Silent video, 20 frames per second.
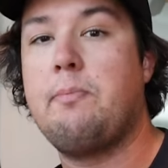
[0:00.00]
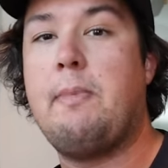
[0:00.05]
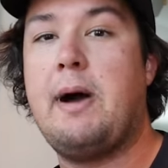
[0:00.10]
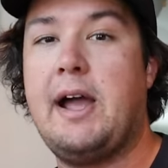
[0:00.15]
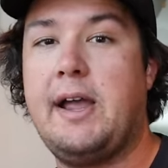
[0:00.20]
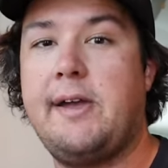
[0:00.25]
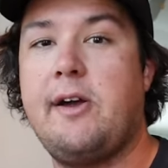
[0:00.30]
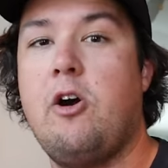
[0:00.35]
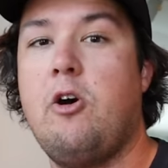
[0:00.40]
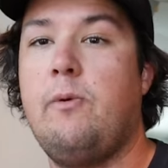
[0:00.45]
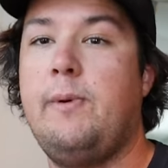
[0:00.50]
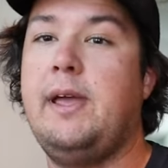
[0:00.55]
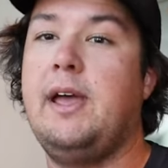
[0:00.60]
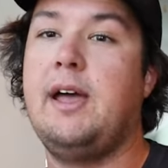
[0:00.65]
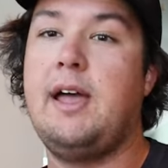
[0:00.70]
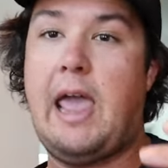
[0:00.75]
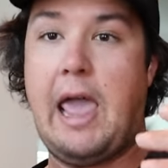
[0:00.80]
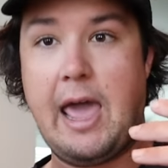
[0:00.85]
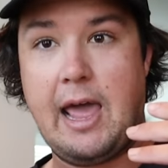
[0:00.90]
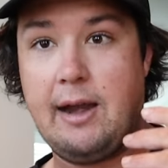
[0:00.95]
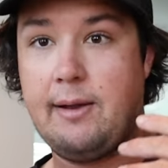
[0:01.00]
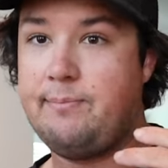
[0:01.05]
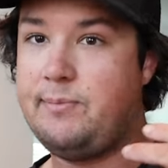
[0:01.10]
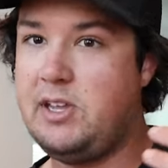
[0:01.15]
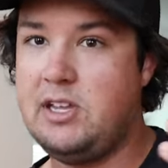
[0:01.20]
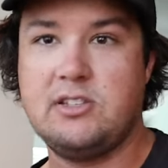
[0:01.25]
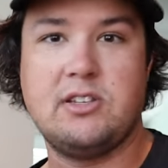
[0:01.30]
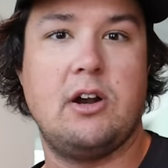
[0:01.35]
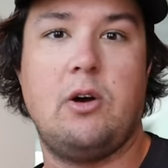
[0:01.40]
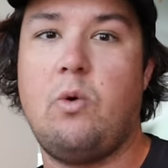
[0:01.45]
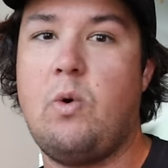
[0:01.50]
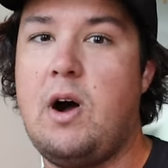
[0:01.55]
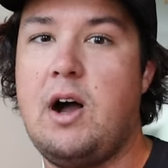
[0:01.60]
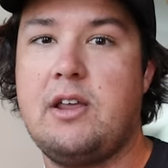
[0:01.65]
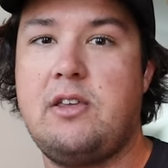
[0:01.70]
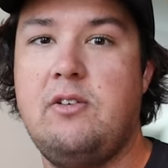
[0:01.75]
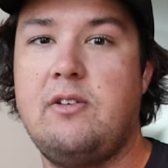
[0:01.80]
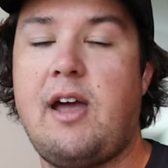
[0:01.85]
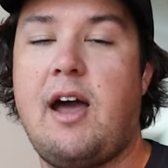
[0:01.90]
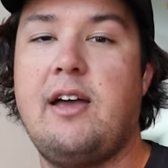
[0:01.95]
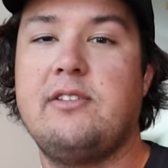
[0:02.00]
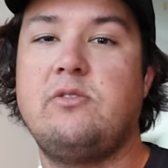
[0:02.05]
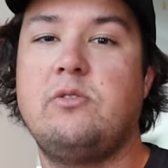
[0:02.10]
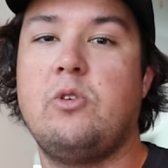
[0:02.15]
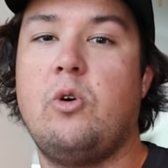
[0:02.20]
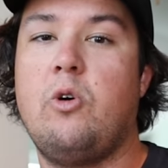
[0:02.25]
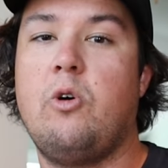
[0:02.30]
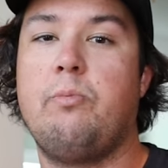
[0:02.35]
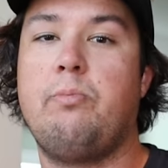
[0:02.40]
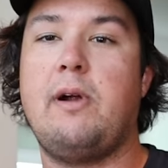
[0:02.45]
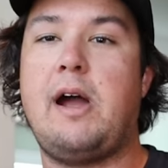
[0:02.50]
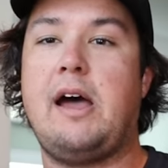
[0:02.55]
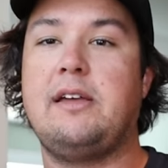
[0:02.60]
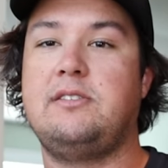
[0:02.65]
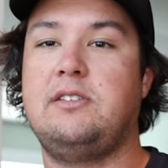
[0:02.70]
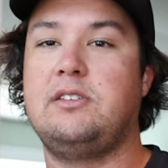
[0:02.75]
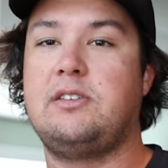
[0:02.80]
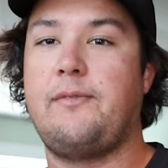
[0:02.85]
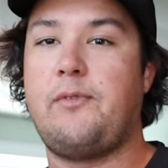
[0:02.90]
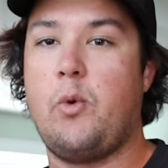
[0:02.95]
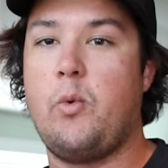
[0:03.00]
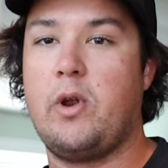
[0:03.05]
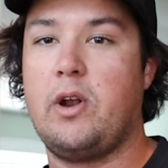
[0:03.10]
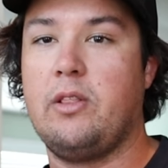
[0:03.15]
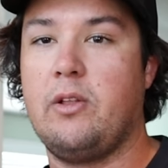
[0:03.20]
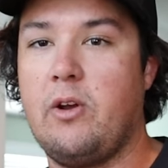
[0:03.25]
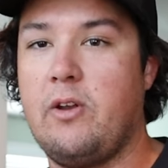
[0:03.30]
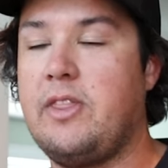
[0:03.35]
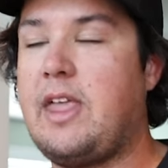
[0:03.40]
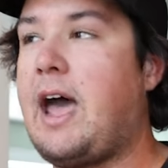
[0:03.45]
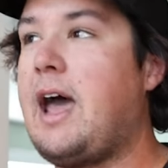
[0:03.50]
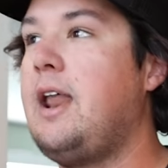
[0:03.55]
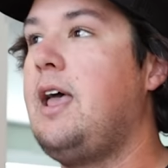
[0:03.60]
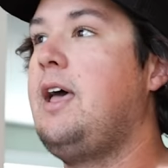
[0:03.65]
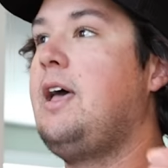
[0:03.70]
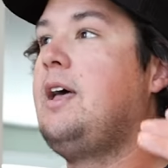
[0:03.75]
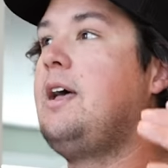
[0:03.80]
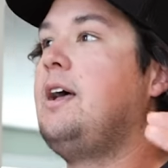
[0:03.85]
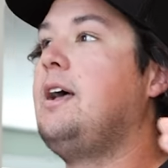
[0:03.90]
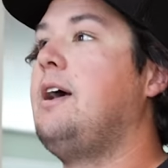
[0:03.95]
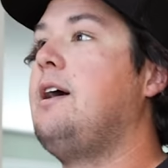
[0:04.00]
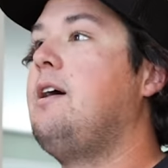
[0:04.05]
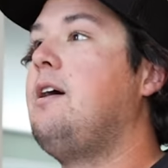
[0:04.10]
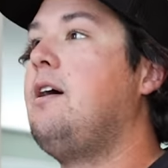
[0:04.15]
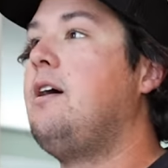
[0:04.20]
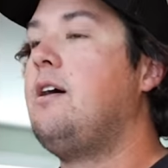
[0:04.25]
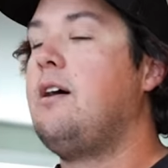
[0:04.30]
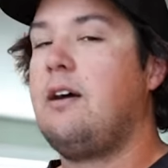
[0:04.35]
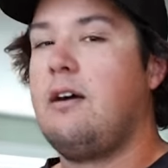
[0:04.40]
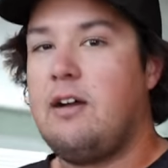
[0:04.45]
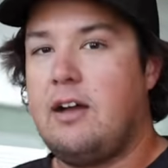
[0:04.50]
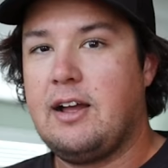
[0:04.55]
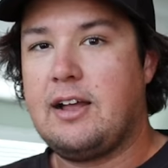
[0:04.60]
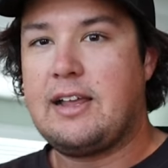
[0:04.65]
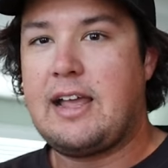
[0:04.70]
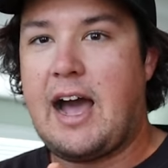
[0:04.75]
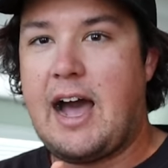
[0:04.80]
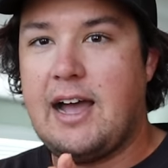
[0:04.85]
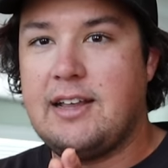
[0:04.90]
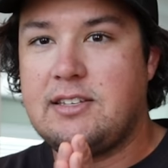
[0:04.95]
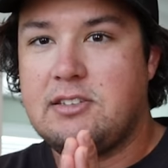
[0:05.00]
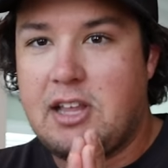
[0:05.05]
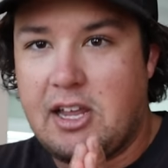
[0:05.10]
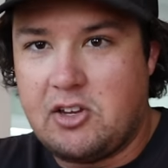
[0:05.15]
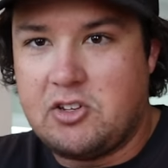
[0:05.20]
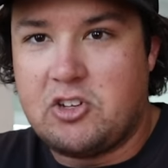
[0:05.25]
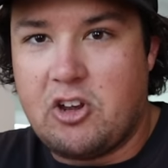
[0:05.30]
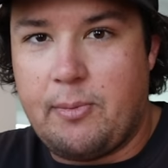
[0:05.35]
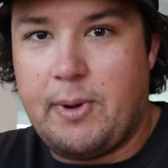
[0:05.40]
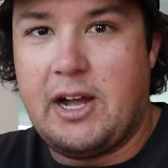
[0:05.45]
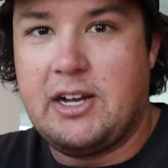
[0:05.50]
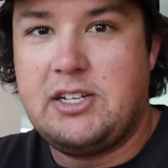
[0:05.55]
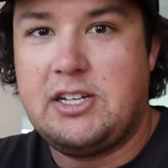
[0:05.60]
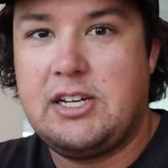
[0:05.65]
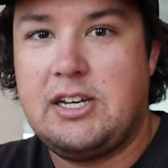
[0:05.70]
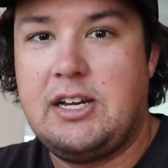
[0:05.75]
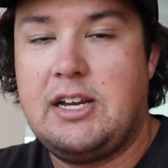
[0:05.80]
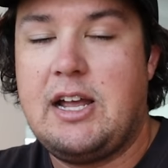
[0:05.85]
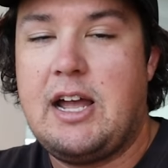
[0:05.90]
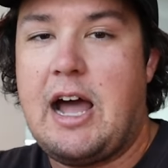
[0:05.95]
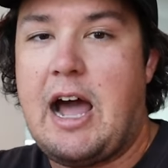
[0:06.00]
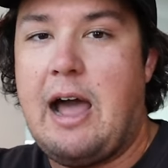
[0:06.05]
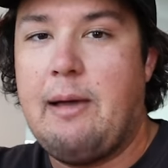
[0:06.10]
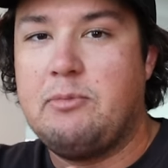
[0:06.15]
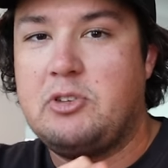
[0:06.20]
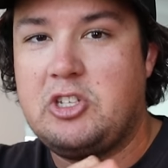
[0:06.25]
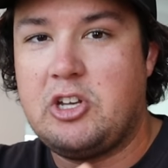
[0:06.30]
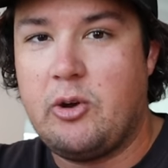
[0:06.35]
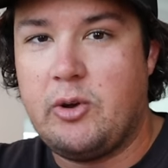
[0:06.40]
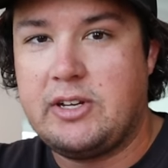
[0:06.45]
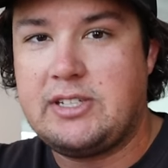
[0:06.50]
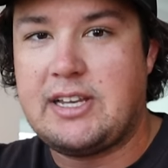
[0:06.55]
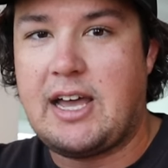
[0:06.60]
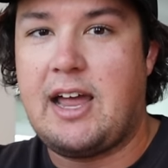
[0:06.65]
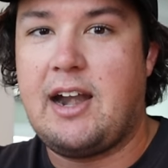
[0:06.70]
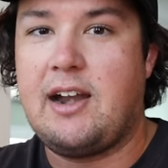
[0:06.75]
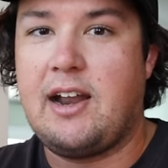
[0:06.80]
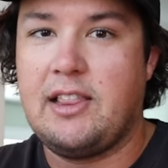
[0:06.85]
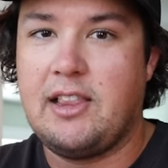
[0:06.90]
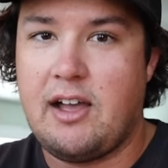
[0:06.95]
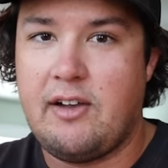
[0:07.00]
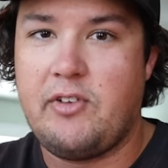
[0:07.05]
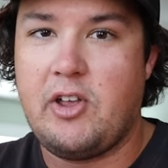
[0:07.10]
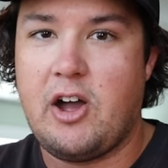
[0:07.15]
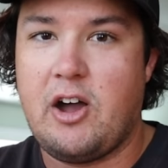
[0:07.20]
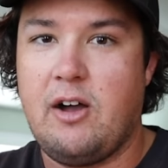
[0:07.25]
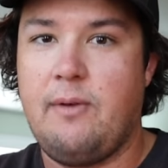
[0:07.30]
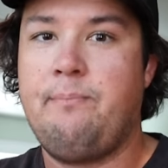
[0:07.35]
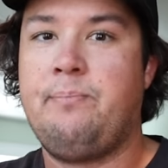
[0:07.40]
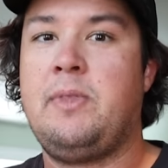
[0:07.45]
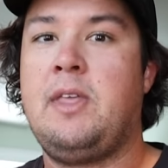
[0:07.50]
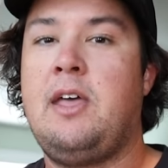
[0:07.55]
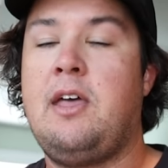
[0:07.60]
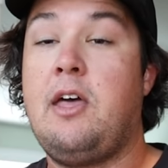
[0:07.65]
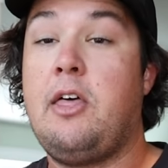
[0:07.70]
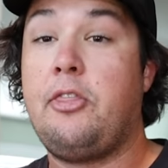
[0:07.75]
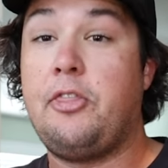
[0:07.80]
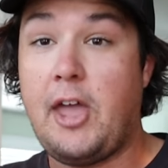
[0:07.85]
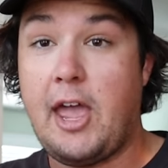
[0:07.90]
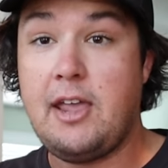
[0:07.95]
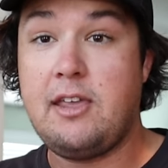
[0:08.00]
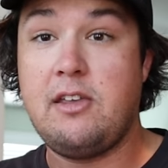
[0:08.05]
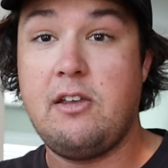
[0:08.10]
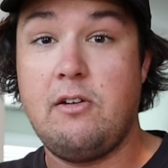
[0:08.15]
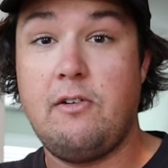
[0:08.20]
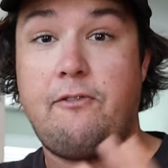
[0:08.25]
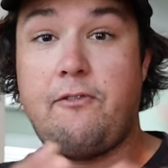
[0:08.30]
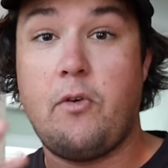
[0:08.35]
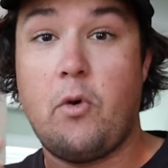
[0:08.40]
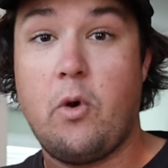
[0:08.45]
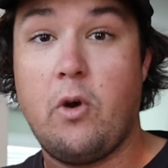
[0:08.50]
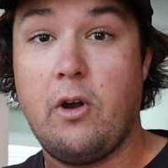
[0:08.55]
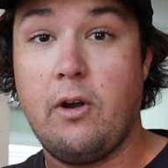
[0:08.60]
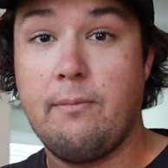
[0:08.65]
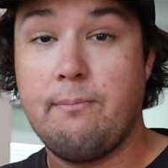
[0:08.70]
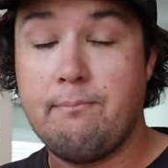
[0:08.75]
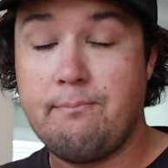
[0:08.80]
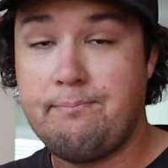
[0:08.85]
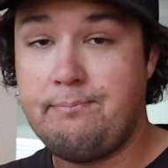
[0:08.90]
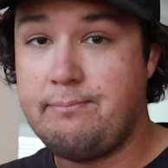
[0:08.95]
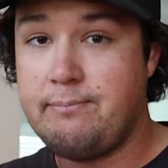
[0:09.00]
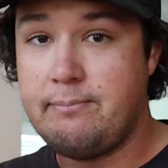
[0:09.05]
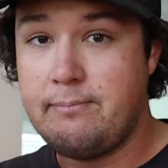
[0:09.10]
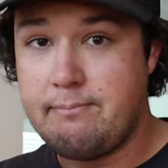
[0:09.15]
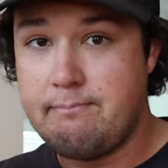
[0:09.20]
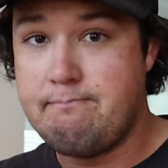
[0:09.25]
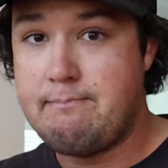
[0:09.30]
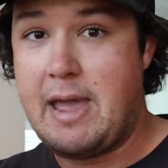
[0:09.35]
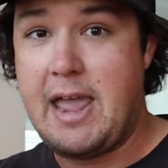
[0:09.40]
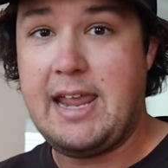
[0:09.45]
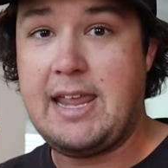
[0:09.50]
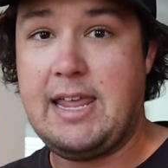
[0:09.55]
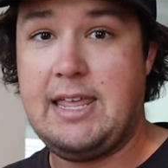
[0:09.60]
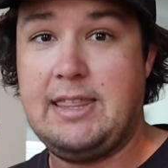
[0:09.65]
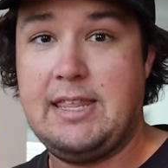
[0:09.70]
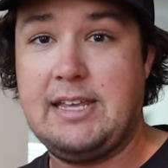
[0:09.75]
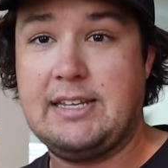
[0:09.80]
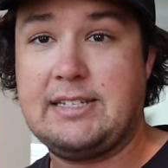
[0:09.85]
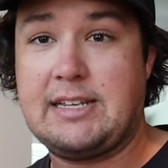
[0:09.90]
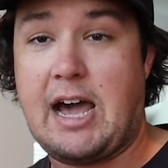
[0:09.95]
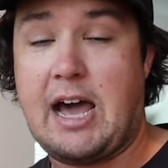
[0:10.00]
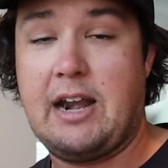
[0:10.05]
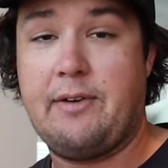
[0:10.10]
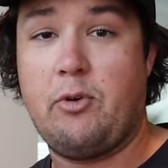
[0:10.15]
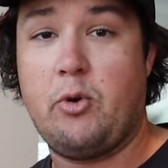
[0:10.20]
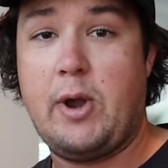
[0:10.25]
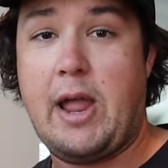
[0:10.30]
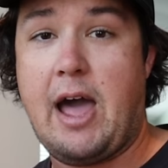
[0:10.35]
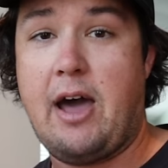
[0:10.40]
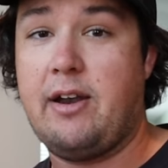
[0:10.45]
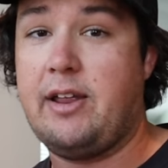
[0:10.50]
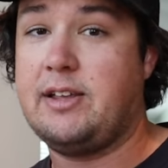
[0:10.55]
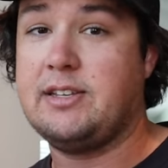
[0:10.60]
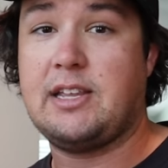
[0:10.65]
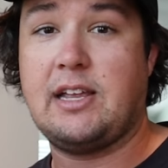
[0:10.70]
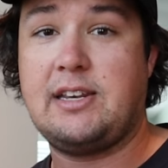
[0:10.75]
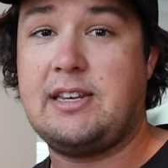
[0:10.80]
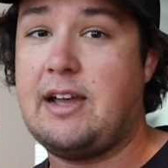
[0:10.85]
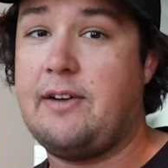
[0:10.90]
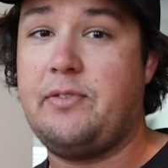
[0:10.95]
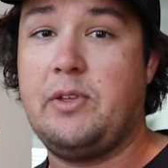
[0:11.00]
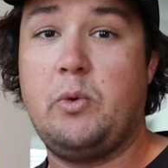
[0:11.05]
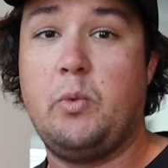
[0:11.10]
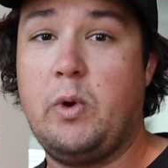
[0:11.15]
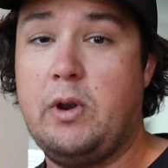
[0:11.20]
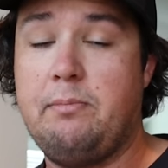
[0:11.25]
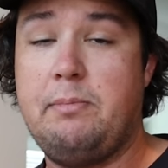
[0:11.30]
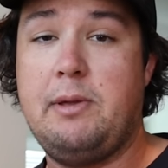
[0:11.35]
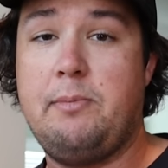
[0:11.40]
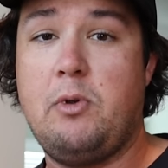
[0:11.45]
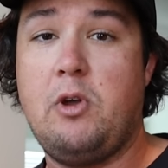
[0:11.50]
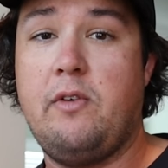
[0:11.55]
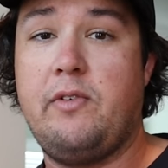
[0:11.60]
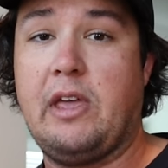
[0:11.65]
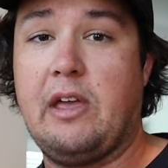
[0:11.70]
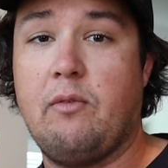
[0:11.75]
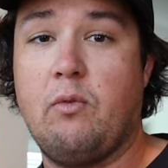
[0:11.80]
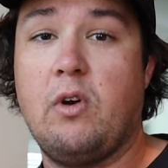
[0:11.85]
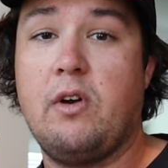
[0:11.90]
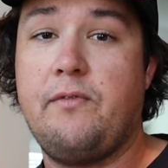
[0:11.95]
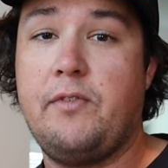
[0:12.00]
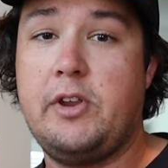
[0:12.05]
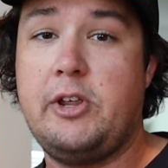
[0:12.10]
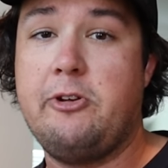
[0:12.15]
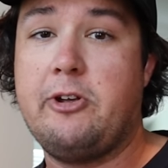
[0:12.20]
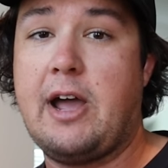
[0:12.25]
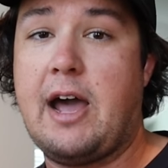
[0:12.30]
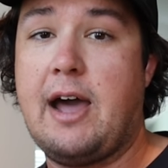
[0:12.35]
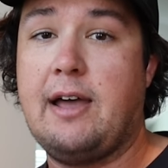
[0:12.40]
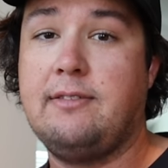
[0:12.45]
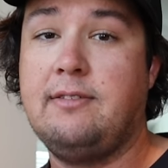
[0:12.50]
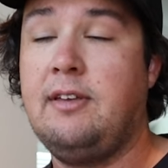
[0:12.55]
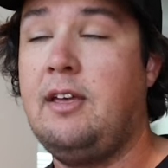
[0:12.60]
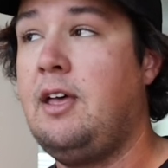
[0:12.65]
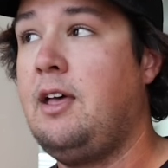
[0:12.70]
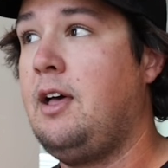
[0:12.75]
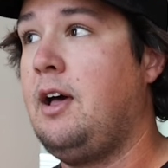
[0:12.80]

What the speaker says: my cobia, and he's gonna walk you guys through the whole process if you wanna learn that. Guys, thanks so much. I'm so excited, I love y'all. Thank you for making this kind of a reality, because I definitely wouldn't be moving if it weren't for you guys.